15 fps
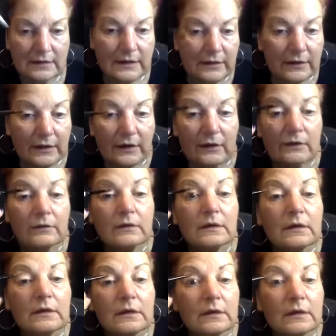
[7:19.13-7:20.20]
There
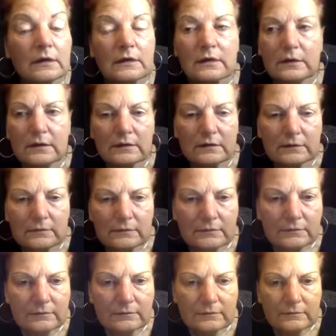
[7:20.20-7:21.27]
we go.